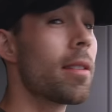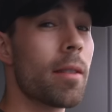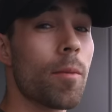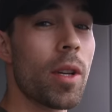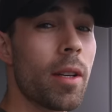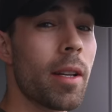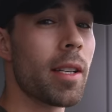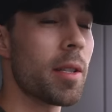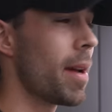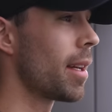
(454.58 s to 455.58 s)
is what you can
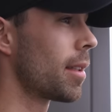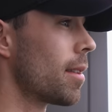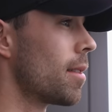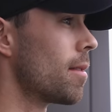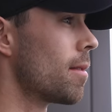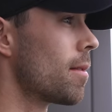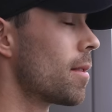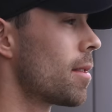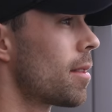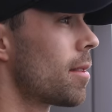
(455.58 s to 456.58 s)
expect in
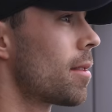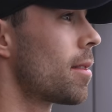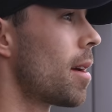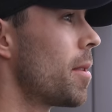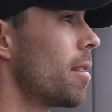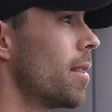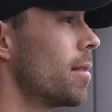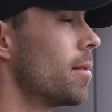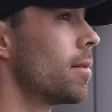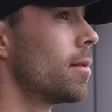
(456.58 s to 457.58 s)
summer in
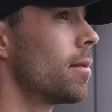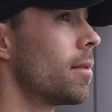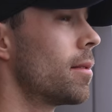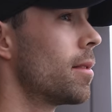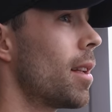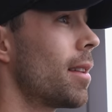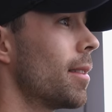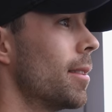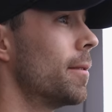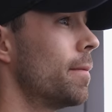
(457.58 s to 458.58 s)
London.